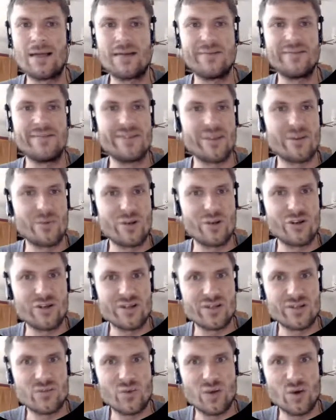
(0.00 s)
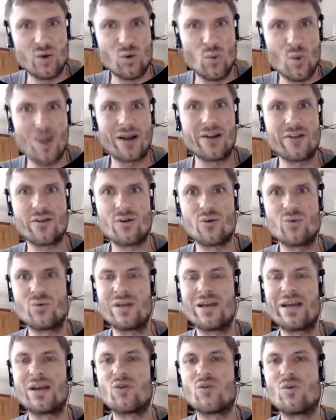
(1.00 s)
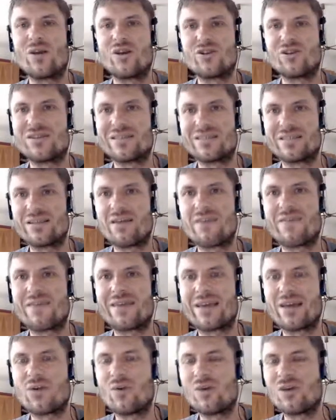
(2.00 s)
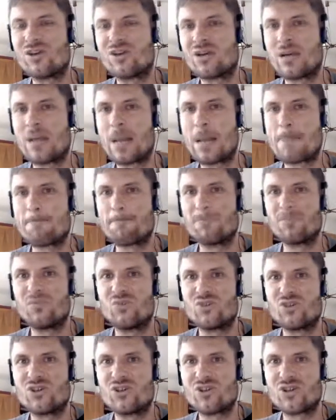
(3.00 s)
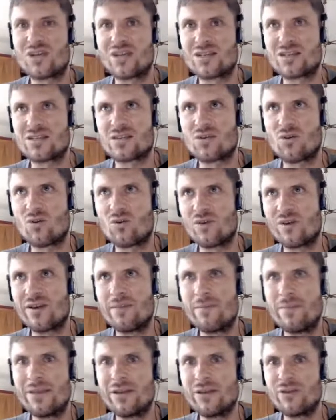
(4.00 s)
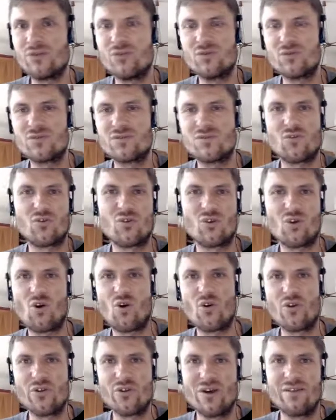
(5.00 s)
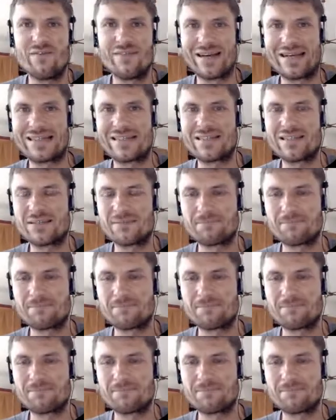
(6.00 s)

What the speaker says: This equation is a very well-known equation. It's a DAFX equation, which has already been used for audio effects.